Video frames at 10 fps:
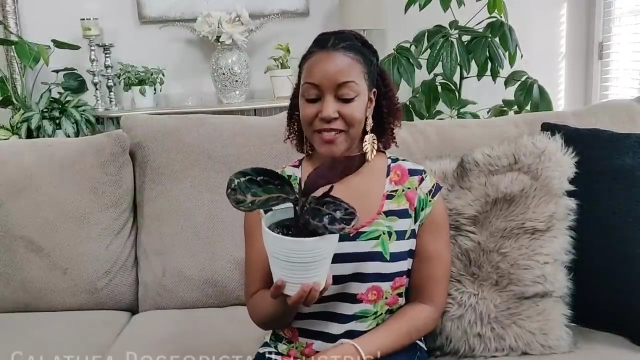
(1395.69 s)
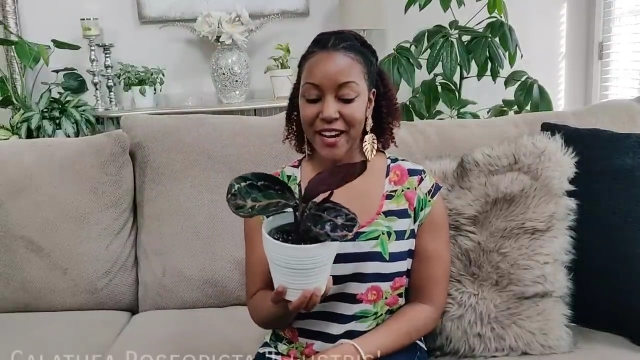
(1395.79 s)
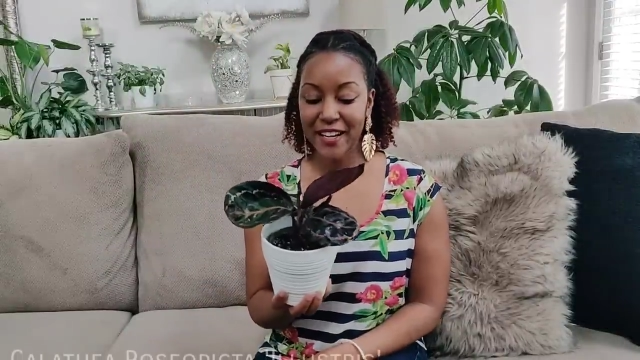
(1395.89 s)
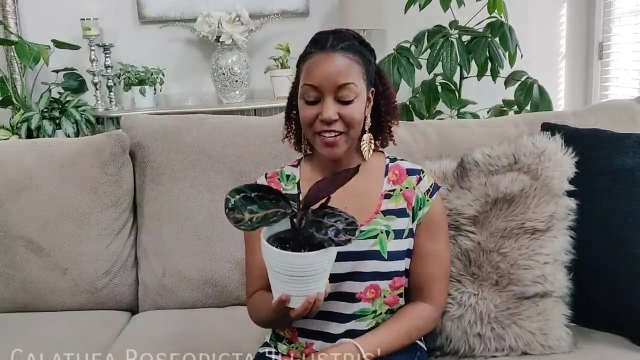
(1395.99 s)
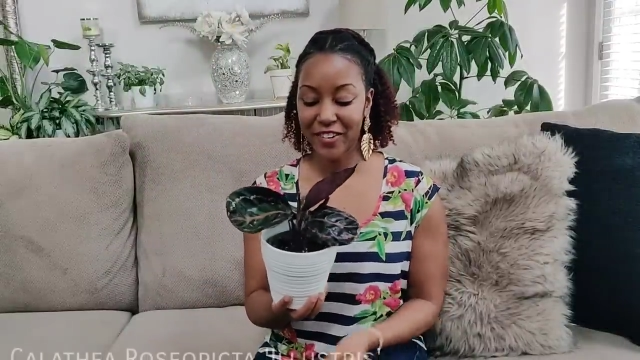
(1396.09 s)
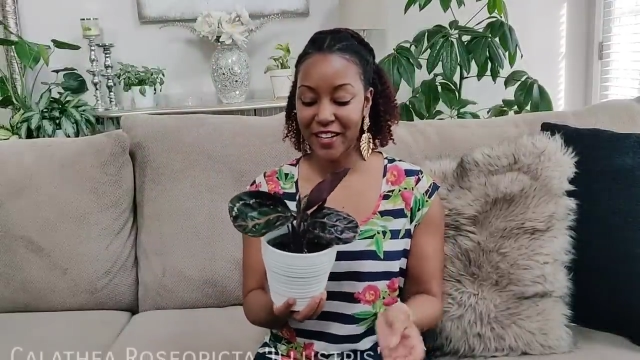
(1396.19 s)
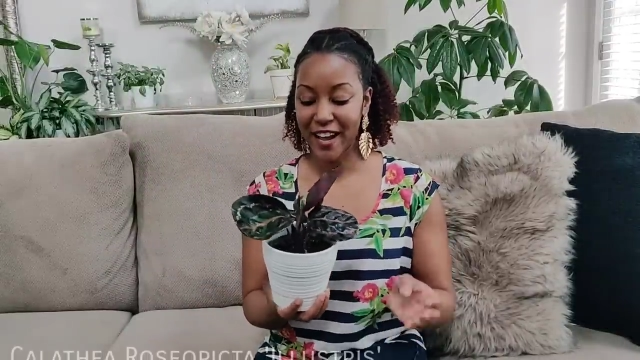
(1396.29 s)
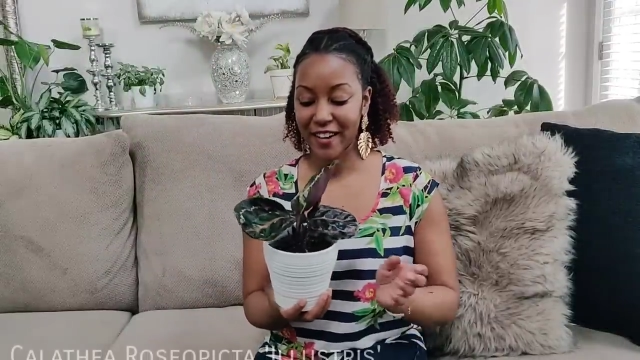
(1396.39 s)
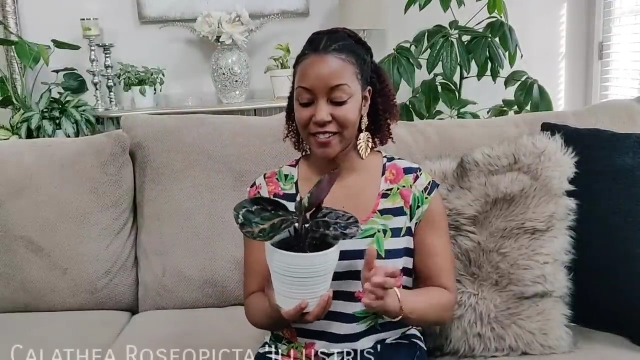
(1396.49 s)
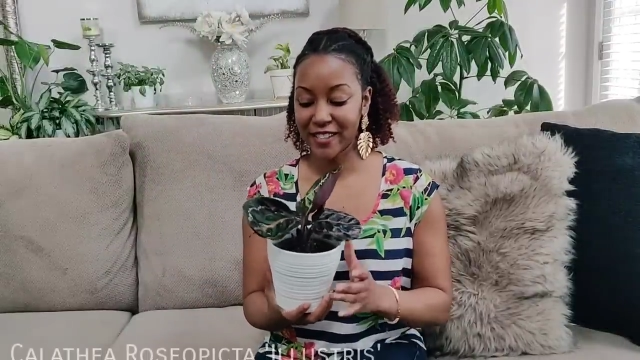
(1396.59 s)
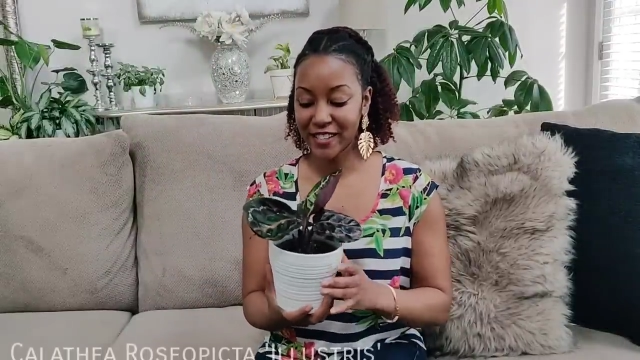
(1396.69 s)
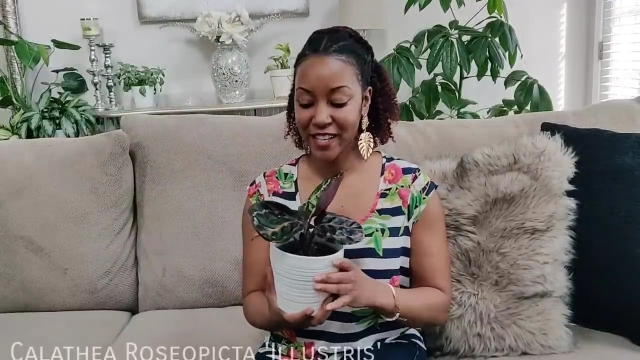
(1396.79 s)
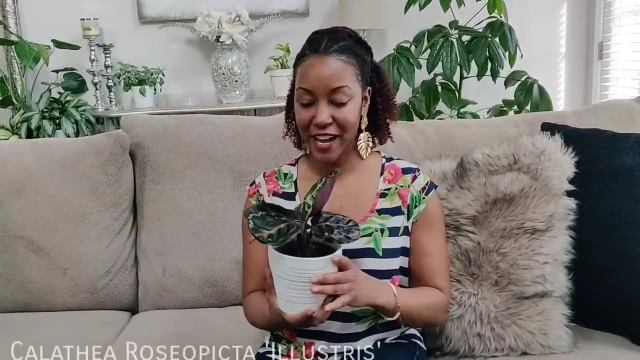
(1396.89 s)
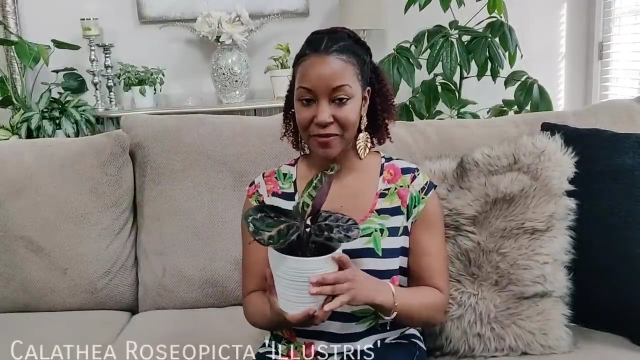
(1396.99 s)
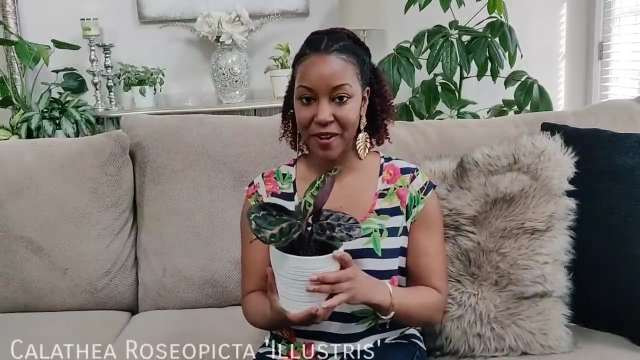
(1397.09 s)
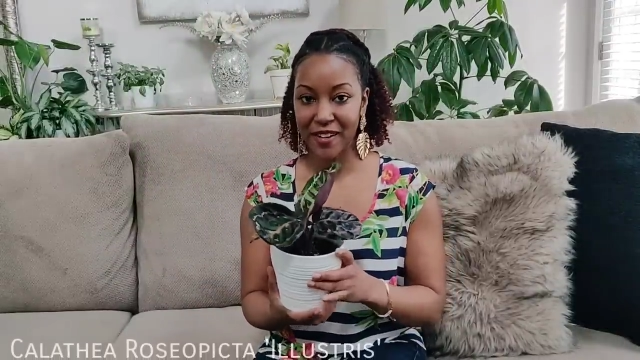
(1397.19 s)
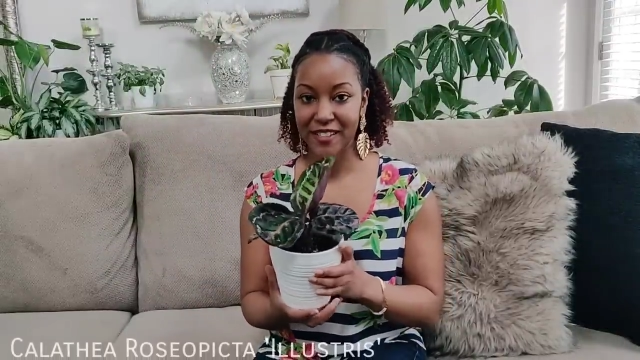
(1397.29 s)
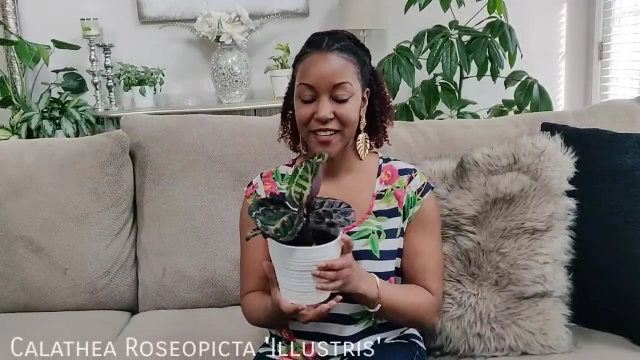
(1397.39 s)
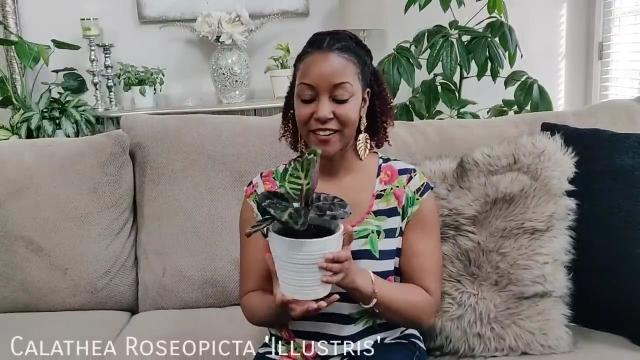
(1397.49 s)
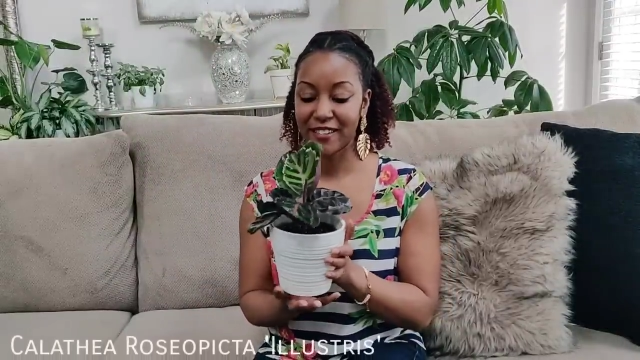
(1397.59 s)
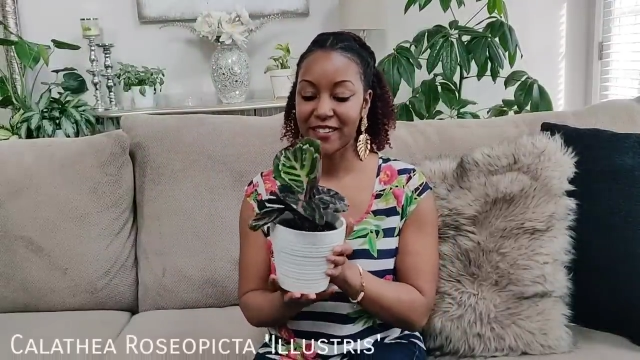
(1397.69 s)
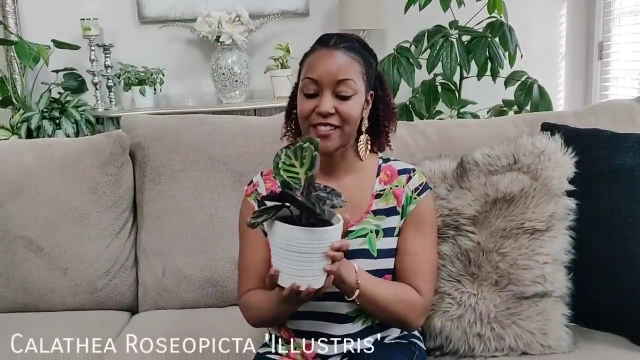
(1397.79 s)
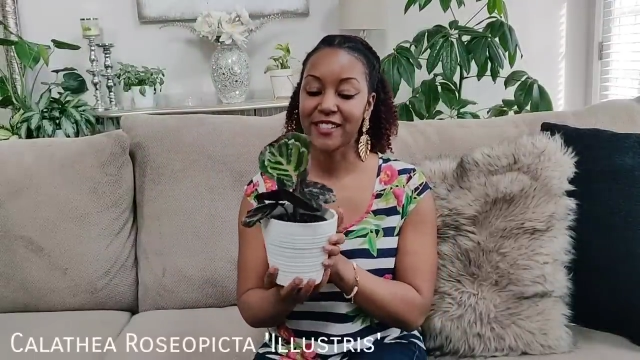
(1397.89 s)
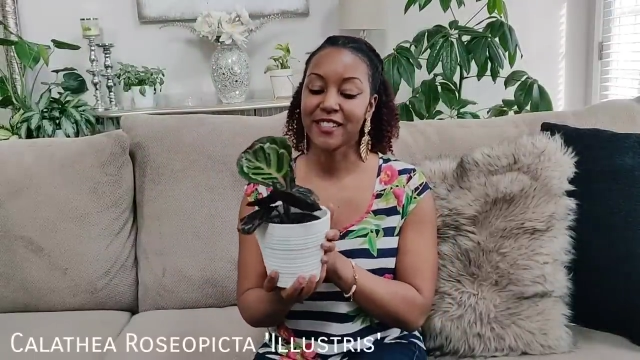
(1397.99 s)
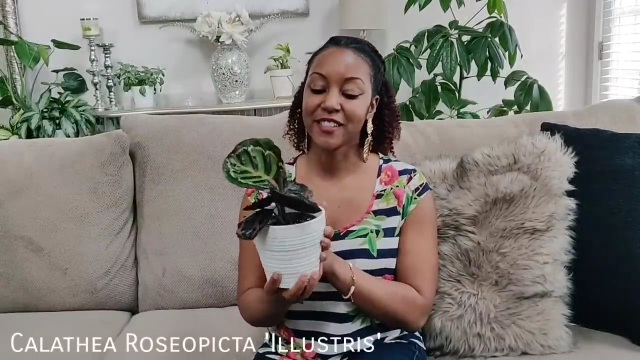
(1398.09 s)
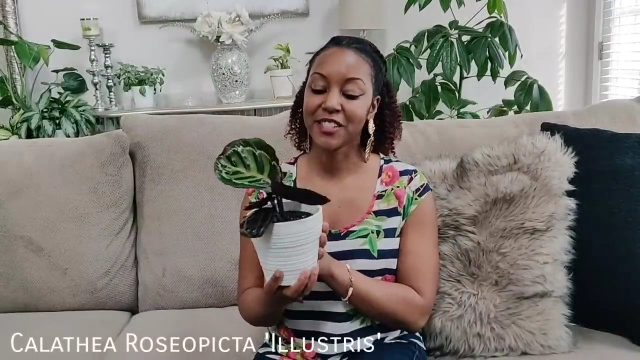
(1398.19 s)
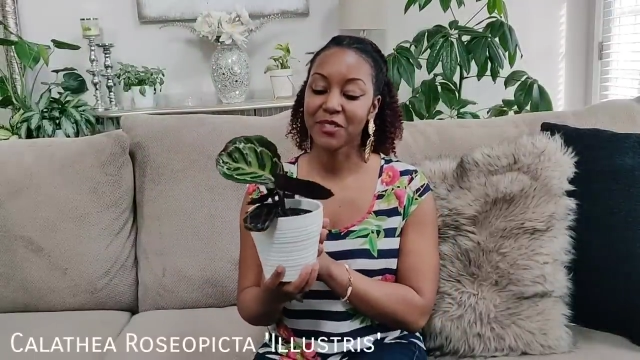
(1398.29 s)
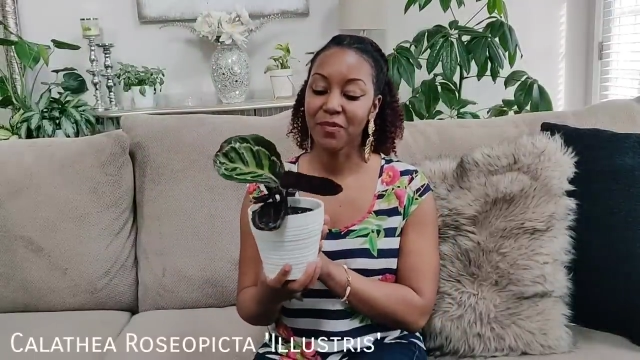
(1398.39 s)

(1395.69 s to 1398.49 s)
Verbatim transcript: the Tiny Greenhouse sidewalk sale is this